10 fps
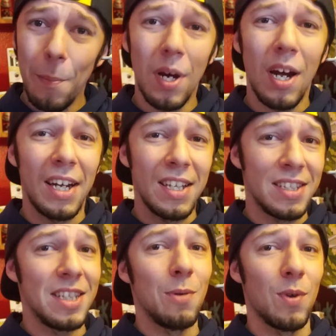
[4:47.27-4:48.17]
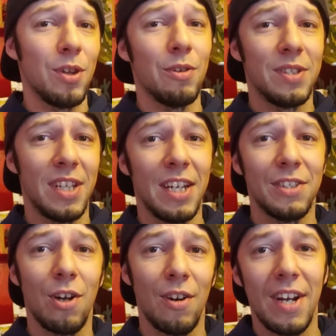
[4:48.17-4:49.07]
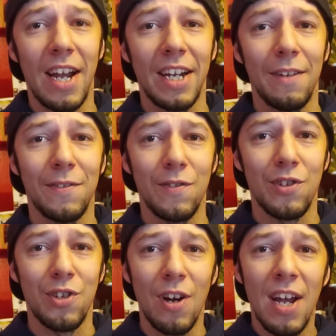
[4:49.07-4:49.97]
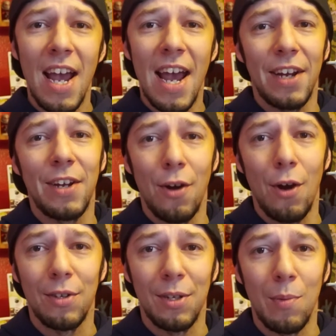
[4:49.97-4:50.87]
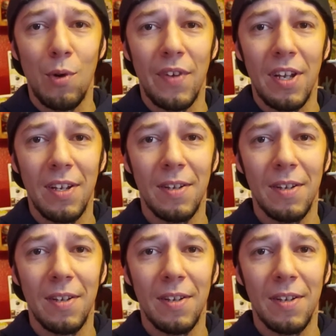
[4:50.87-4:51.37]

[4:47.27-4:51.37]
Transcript: But I could see where those things are negatives for sure and could hurt the movie.